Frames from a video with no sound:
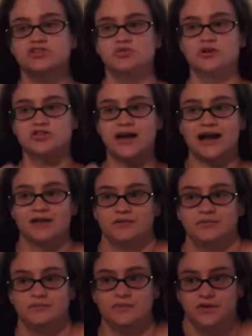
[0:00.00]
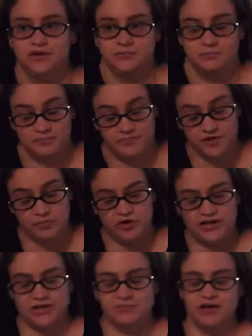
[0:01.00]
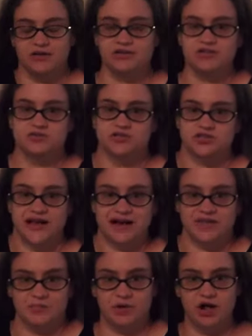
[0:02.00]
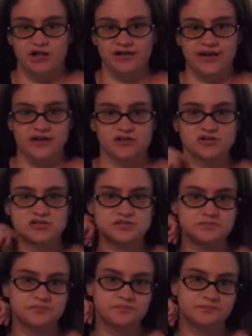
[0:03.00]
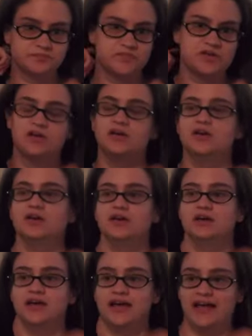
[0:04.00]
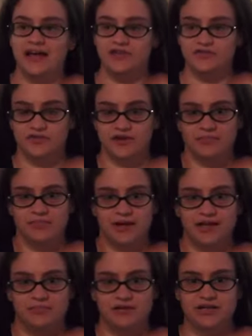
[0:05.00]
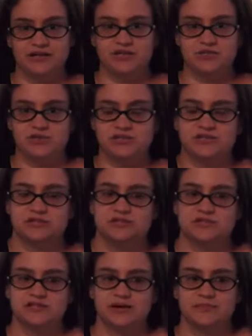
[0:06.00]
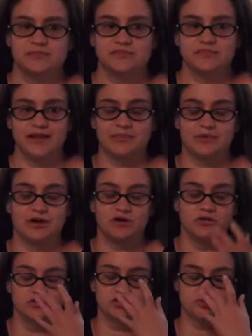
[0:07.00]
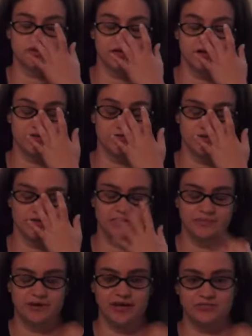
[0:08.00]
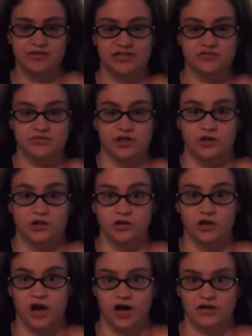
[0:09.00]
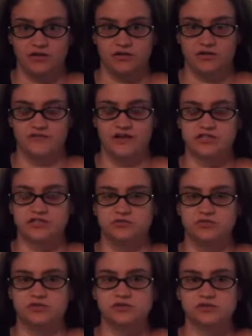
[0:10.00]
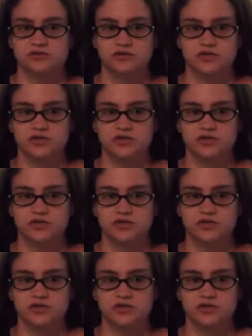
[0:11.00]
to attract, they're pretty, but to attract the pollinators and for the companion planting reason. Some, like marigolds, are really good for companion planting with a lot of vegetables.